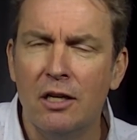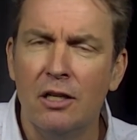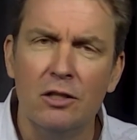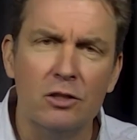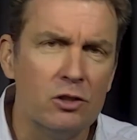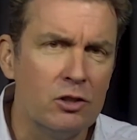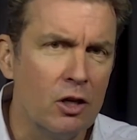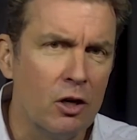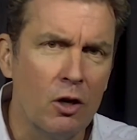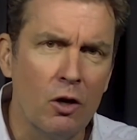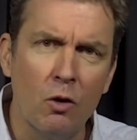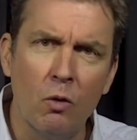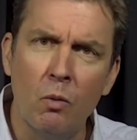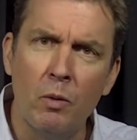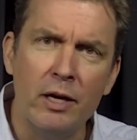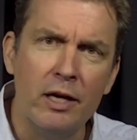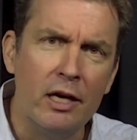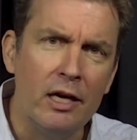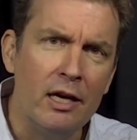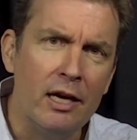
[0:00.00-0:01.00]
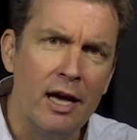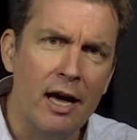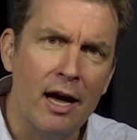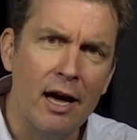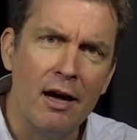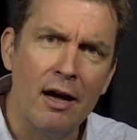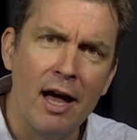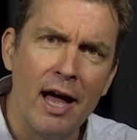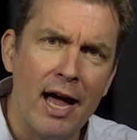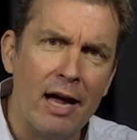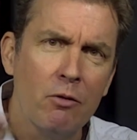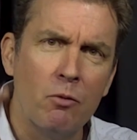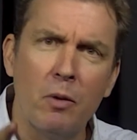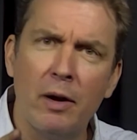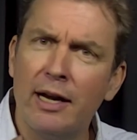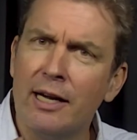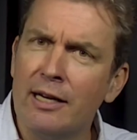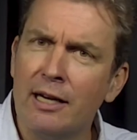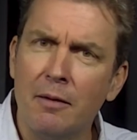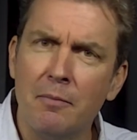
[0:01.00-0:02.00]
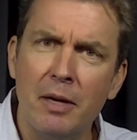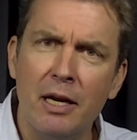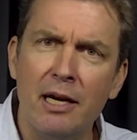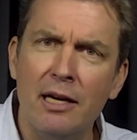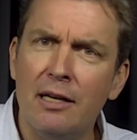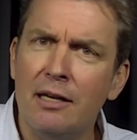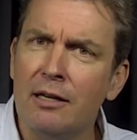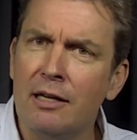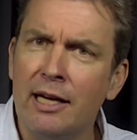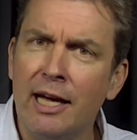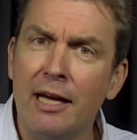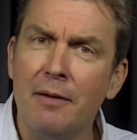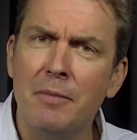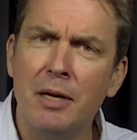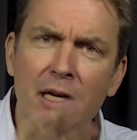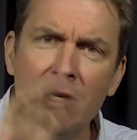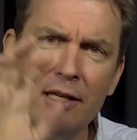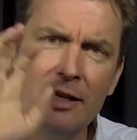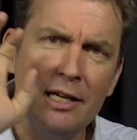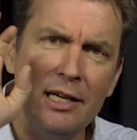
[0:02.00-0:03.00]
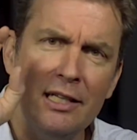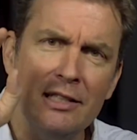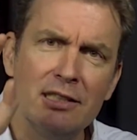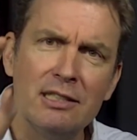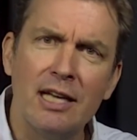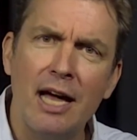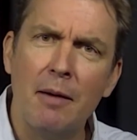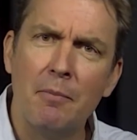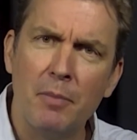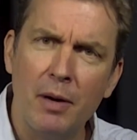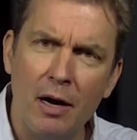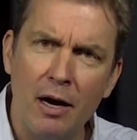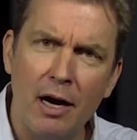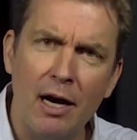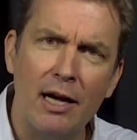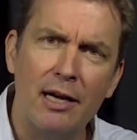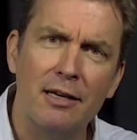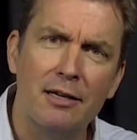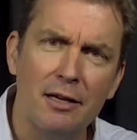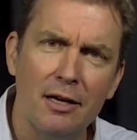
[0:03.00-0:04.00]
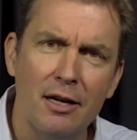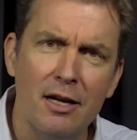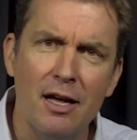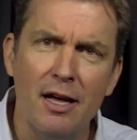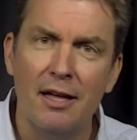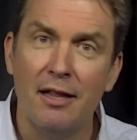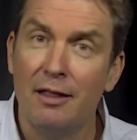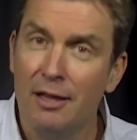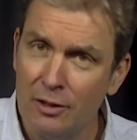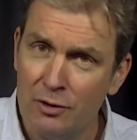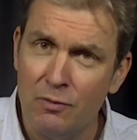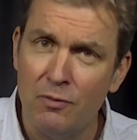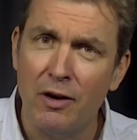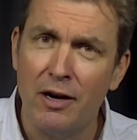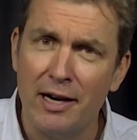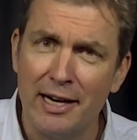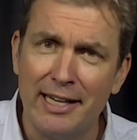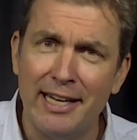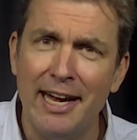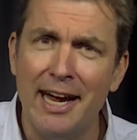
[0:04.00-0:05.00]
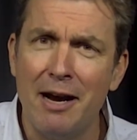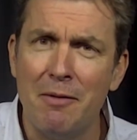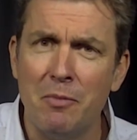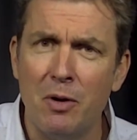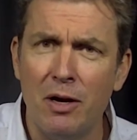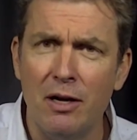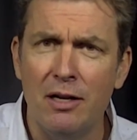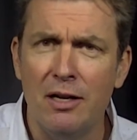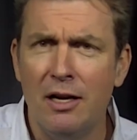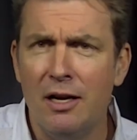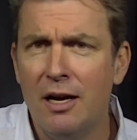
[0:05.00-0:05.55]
So we had Rick came in. He sat behind this very camera.